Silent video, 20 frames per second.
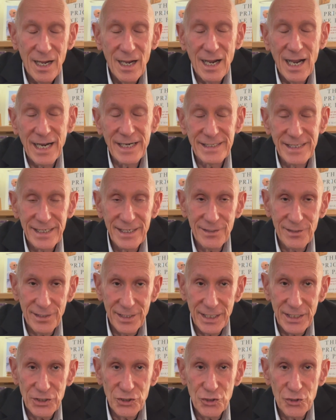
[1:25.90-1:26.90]

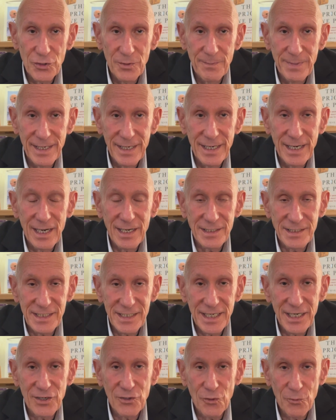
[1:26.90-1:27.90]
Ideally, it should be a
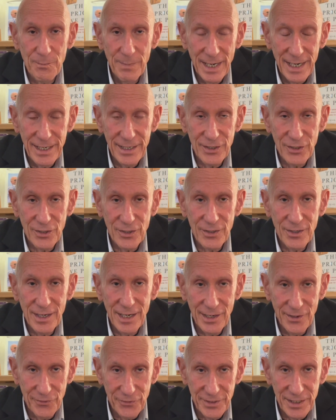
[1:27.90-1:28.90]
single-payer
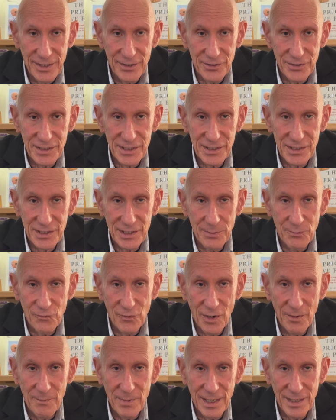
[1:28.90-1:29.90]
healthcare system
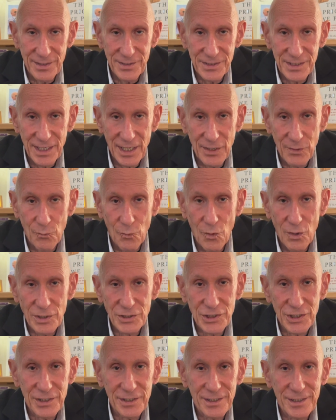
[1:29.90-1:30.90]
run by the state of
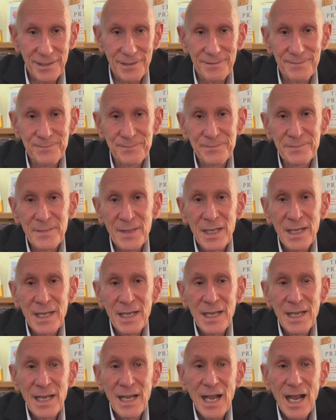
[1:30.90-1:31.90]
Washington.
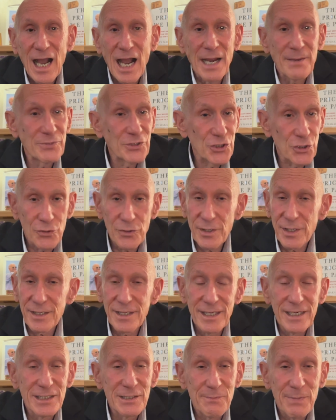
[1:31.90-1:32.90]
I'm sure that
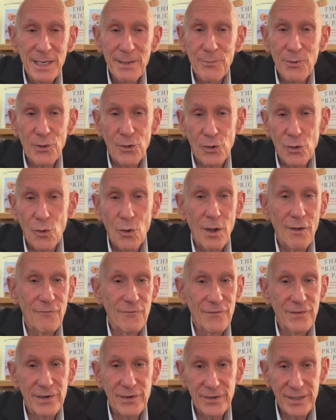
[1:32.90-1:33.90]
these people are all
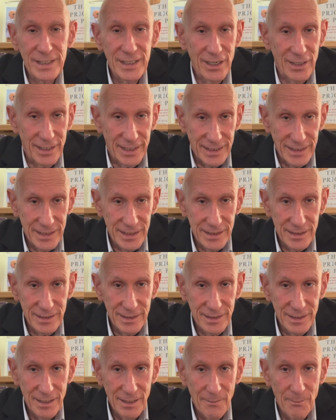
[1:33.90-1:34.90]
very nice,
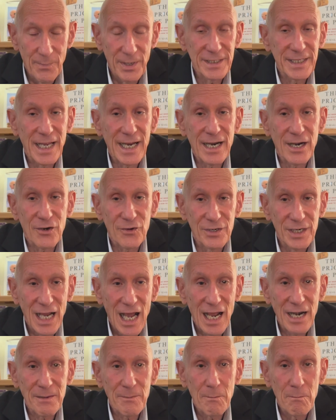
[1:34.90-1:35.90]
but they are
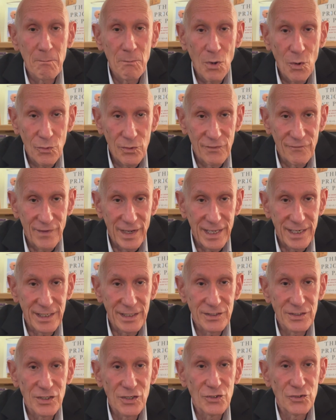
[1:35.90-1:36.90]
not
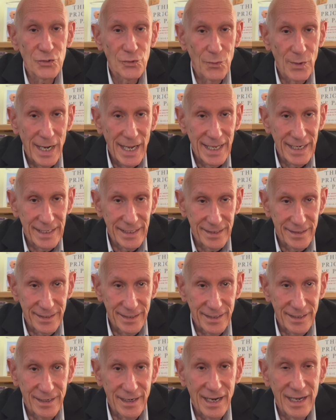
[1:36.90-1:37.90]
motivated to do
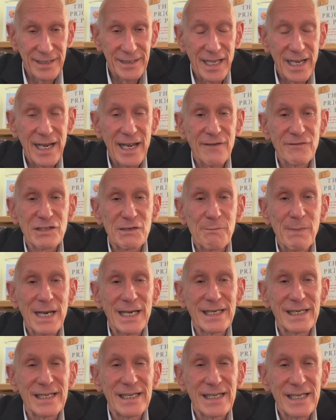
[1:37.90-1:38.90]
anything, and they have
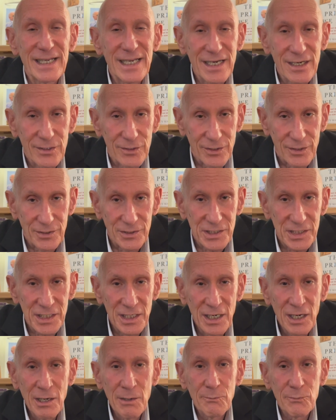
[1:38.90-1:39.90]
spent years
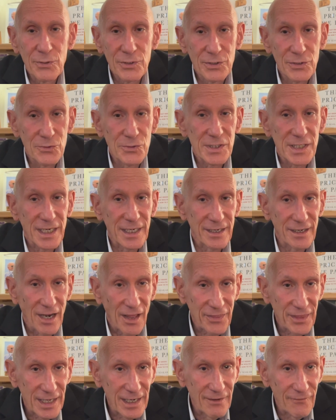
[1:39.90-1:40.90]
producing
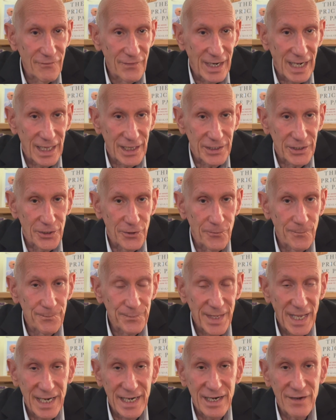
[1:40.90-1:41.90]
nothing of value
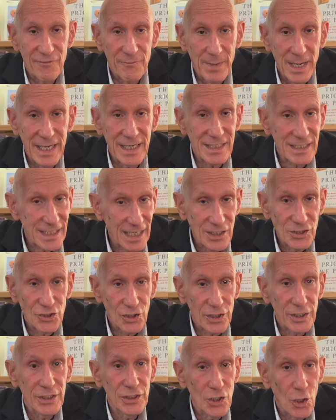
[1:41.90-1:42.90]
and have made
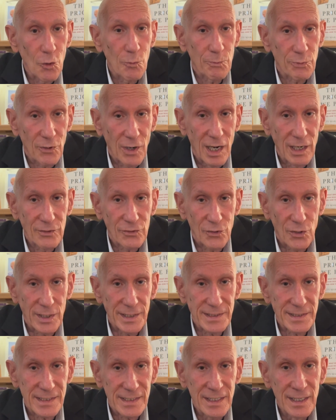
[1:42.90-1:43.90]
essentially no
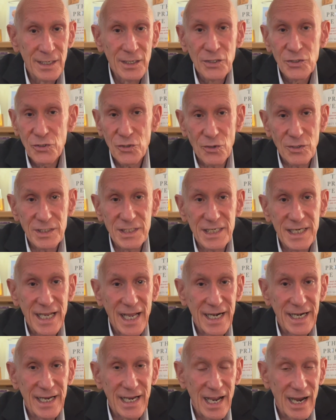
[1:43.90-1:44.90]
progress towards
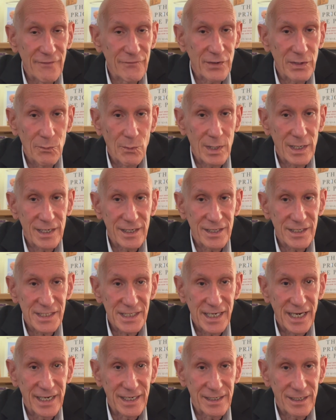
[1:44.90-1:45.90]
getting everyone in the
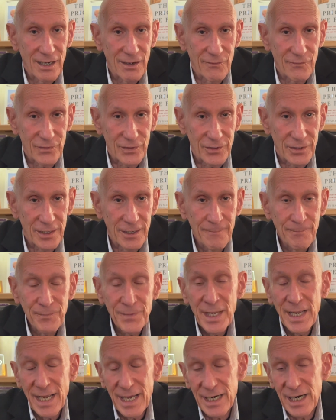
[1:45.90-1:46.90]
state covered.
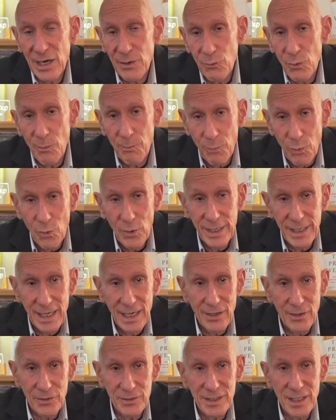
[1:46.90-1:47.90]
And I will point
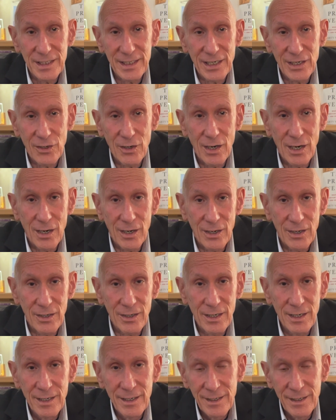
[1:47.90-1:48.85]
out that there are